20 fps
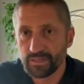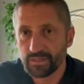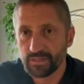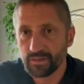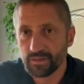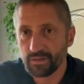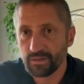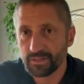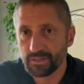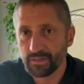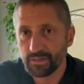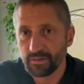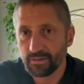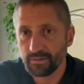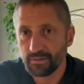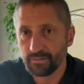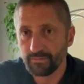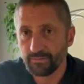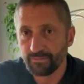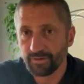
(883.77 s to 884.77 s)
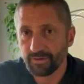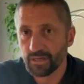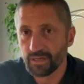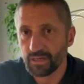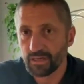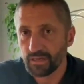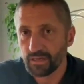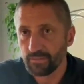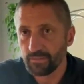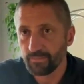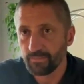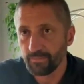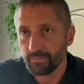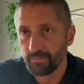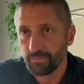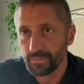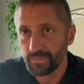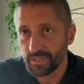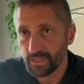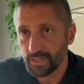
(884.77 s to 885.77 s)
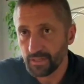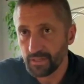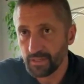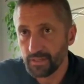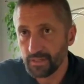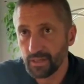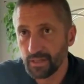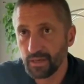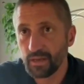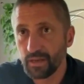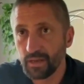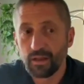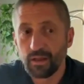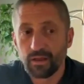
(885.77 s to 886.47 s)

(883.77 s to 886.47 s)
salty, funky chili that